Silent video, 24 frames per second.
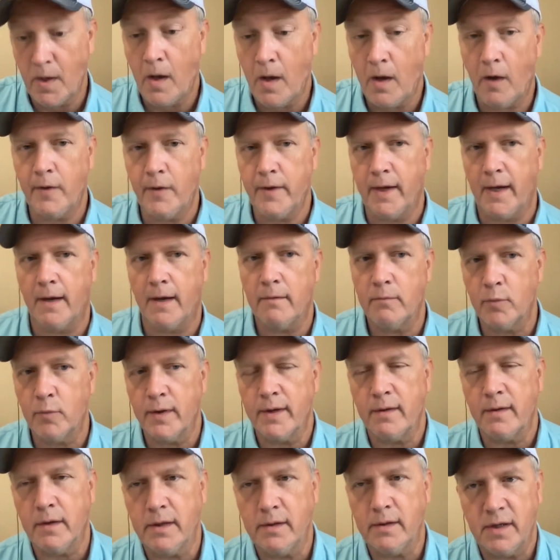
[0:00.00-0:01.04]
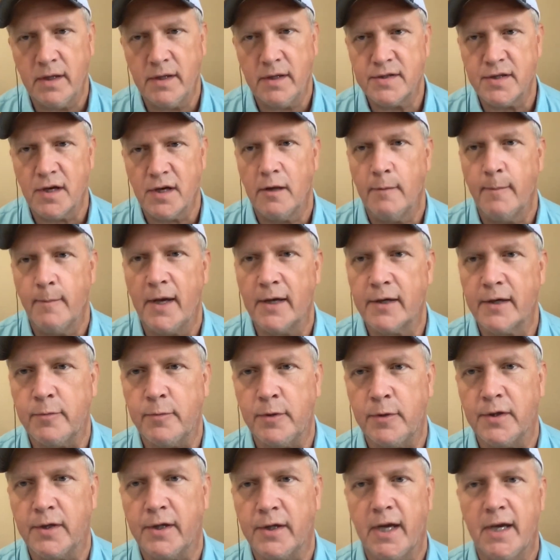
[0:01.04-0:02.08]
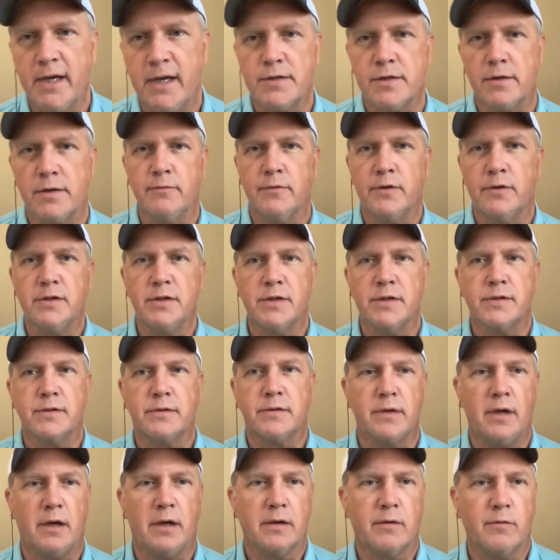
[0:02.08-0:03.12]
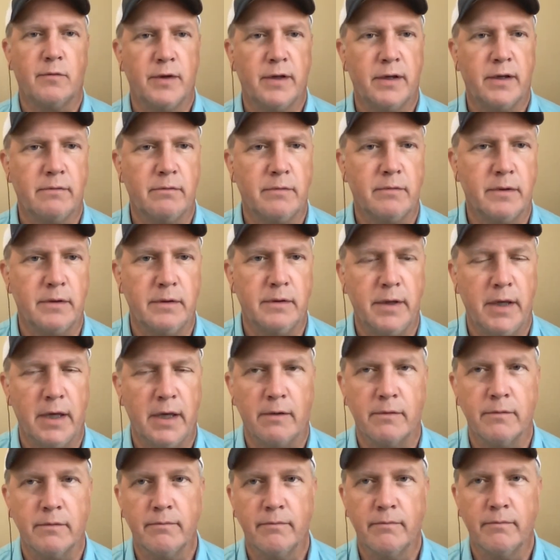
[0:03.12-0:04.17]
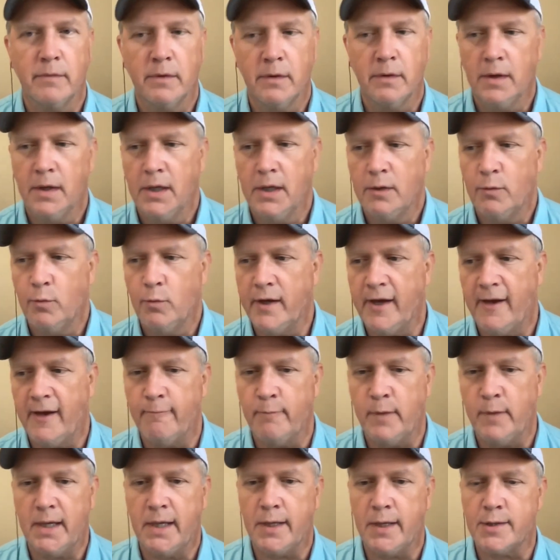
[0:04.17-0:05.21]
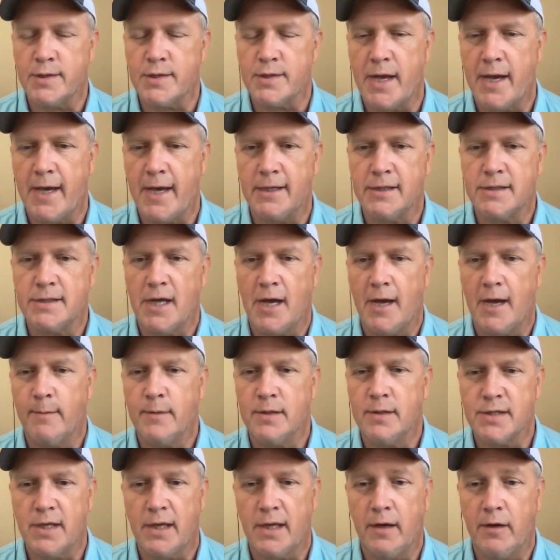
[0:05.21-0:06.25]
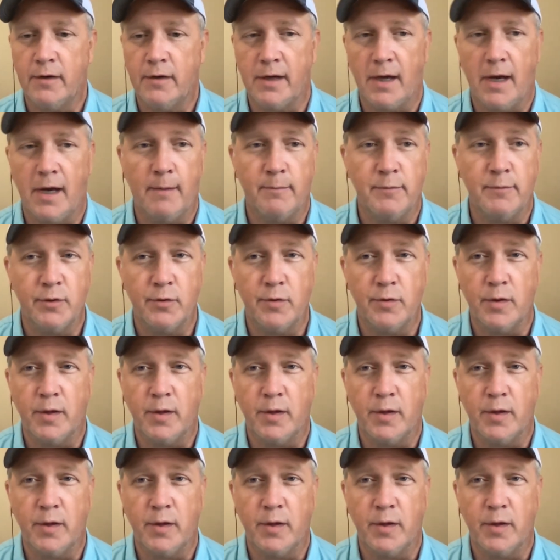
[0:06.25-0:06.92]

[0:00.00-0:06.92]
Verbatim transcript: Oh yeah, we it's all about communication. We just talk. We you know we have meetings ahead of time and say, oh, I'm doing